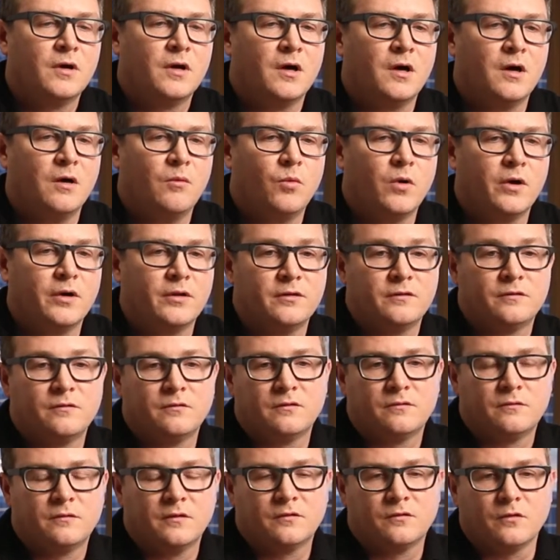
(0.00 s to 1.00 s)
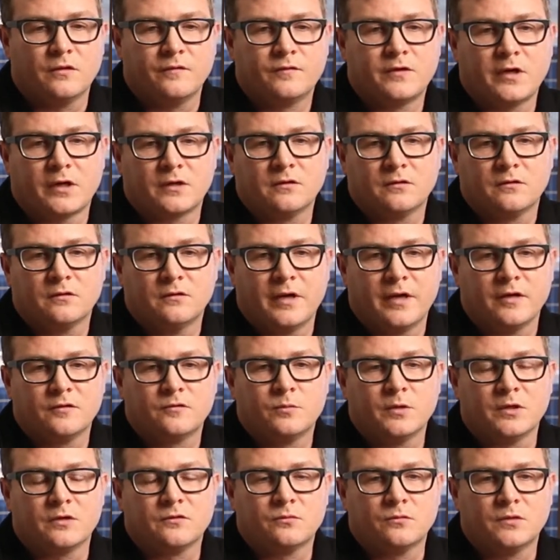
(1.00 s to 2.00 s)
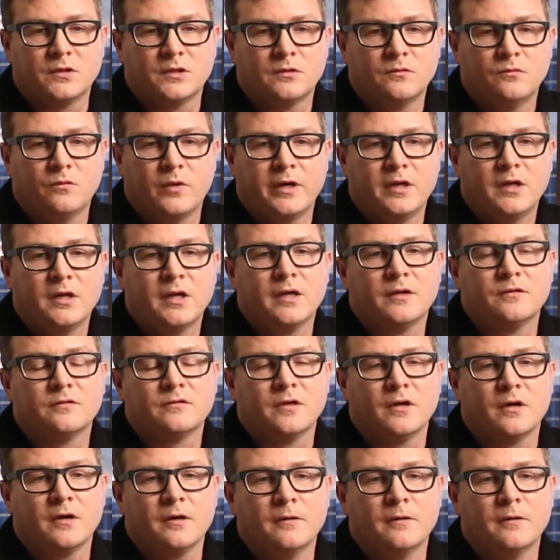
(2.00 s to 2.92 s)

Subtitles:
one of the sort of technical aspects we went in as